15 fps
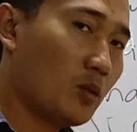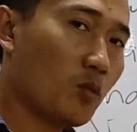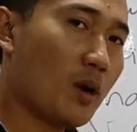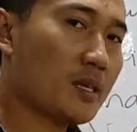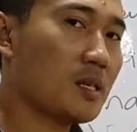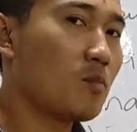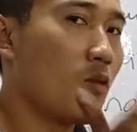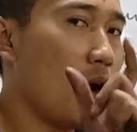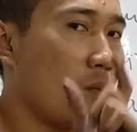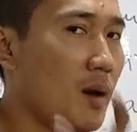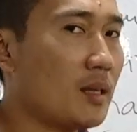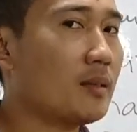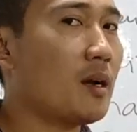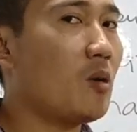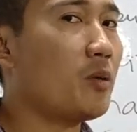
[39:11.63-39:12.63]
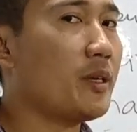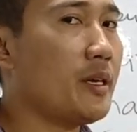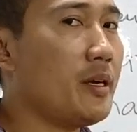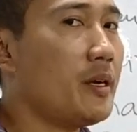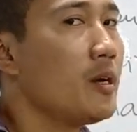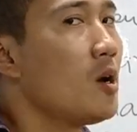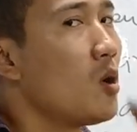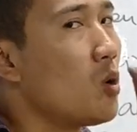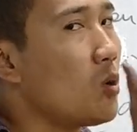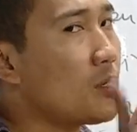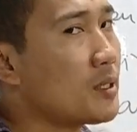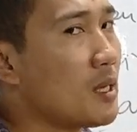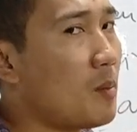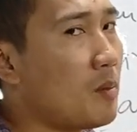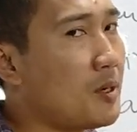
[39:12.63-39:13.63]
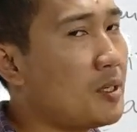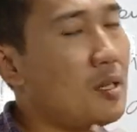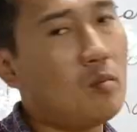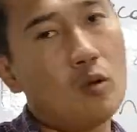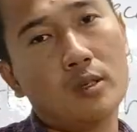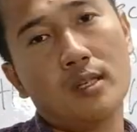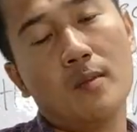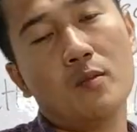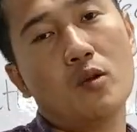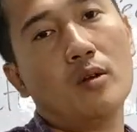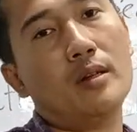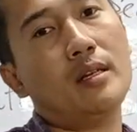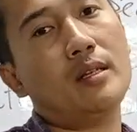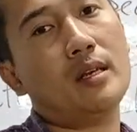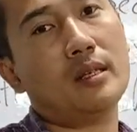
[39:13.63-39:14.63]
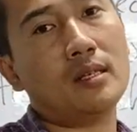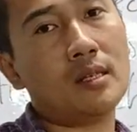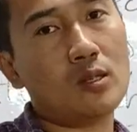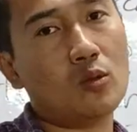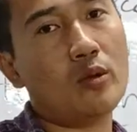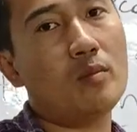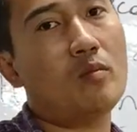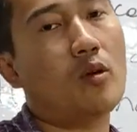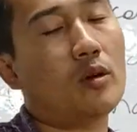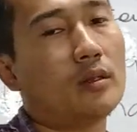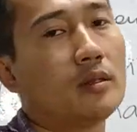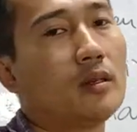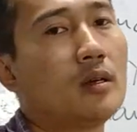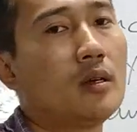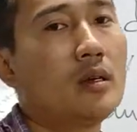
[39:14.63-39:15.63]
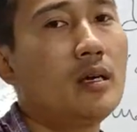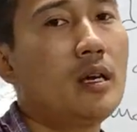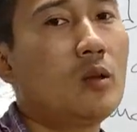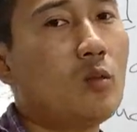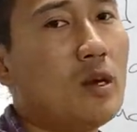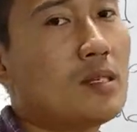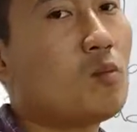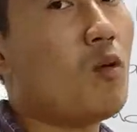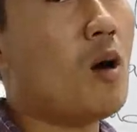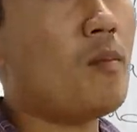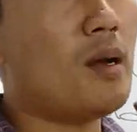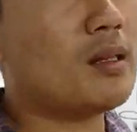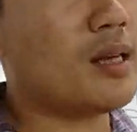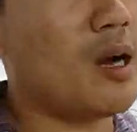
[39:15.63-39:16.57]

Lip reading: was Muhammad Gauri who established the Muslim rule in India. It's too important. It was Muhammad